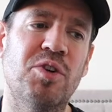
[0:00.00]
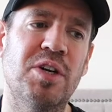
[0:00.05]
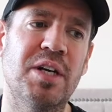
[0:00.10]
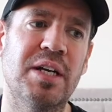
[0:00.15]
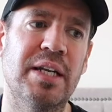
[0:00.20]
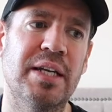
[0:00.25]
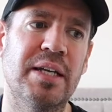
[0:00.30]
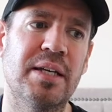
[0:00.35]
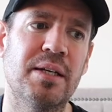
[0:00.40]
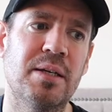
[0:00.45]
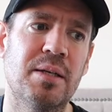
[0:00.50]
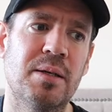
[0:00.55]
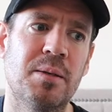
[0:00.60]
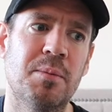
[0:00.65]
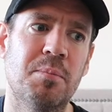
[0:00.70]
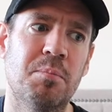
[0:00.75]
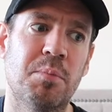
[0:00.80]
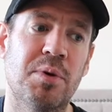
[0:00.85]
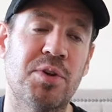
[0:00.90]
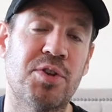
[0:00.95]
really
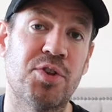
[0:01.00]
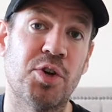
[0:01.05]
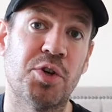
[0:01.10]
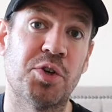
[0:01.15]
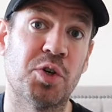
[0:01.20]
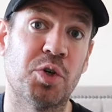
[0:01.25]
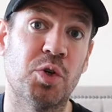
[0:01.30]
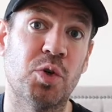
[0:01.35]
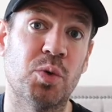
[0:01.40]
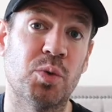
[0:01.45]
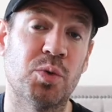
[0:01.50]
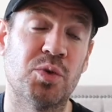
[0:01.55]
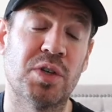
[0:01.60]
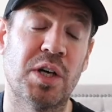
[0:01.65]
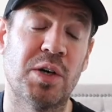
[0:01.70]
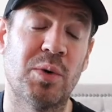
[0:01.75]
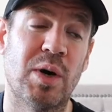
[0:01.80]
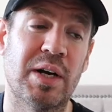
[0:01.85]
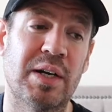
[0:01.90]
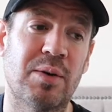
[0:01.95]
methodical
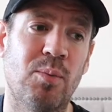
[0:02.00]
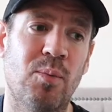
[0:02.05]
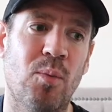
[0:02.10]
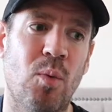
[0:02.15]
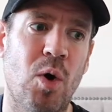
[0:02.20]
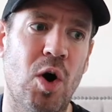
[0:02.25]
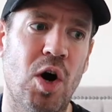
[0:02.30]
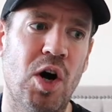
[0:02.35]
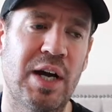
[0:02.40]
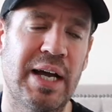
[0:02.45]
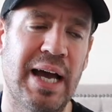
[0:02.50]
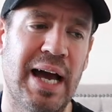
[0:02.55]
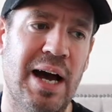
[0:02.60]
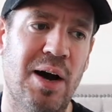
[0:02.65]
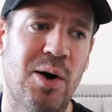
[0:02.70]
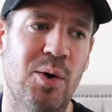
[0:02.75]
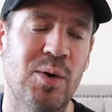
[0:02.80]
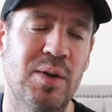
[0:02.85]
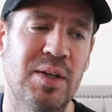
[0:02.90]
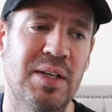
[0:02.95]
so I can work
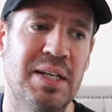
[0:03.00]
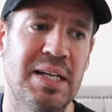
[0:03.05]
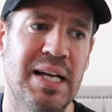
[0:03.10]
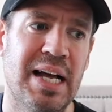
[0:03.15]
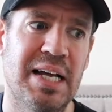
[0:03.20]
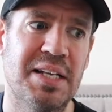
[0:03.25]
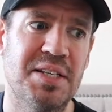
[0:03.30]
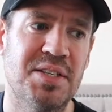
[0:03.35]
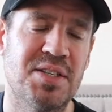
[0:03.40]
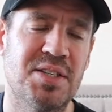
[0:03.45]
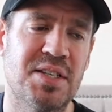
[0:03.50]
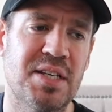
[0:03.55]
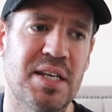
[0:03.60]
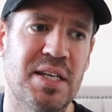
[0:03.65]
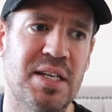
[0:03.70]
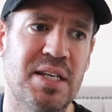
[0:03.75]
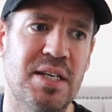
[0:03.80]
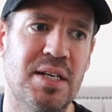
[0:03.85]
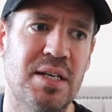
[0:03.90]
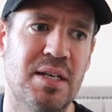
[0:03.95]
out and
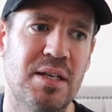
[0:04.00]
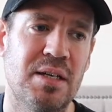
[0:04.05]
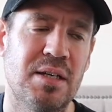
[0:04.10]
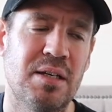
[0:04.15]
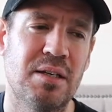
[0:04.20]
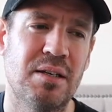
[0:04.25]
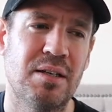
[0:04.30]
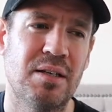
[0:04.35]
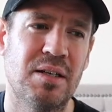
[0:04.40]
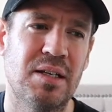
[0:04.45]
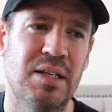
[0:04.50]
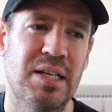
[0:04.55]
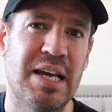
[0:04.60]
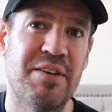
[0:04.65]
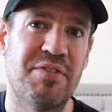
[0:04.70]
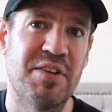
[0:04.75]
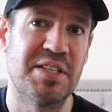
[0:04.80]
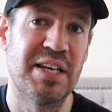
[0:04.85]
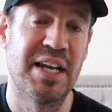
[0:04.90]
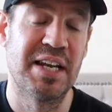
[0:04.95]
see
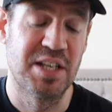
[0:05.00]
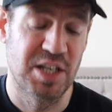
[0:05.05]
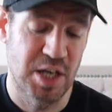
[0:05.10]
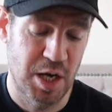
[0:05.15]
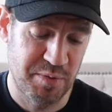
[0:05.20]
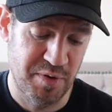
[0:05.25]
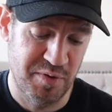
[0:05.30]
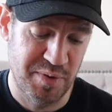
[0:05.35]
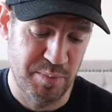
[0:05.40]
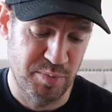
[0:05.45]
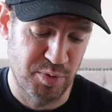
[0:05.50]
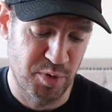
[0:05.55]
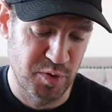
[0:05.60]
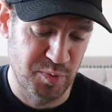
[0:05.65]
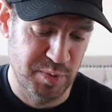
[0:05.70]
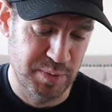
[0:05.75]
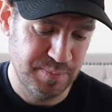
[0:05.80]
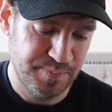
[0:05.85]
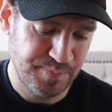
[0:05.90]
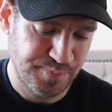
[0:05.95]
if there's any type of
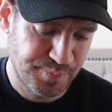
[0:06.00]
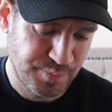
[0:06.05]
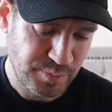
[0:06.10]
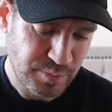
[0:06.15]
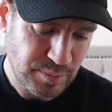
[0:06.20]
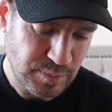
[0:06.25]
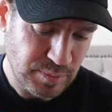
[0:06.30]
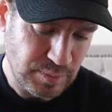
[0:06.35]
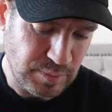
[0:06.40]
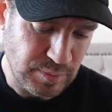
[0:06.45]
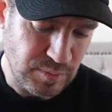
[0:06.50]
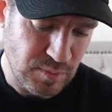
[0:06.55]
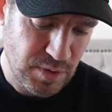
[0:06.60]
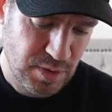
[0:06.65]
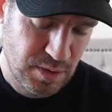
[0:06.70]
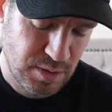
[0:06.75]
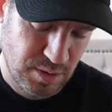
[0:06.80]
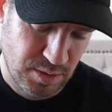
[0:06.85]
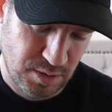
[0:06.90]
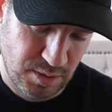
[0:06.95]
improvement.
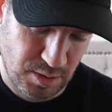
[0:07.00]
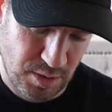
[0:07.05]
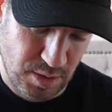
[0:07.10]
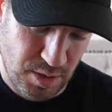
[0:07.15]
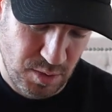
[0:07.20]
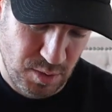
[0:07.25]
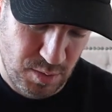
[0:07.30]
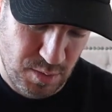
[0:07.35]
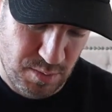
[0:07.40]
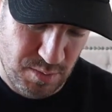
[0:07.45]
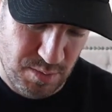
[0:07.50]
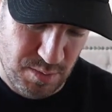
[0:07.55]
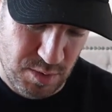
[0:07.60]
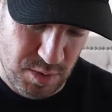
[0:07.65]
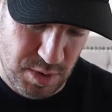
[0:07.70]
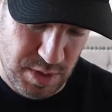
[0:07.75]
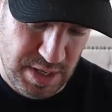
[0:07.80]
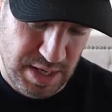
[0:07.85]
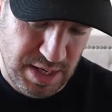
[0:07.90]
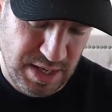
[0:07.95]
So
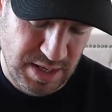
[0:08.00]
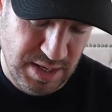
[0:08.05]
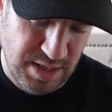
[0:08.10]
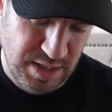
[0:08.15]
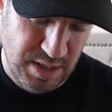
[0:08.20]
my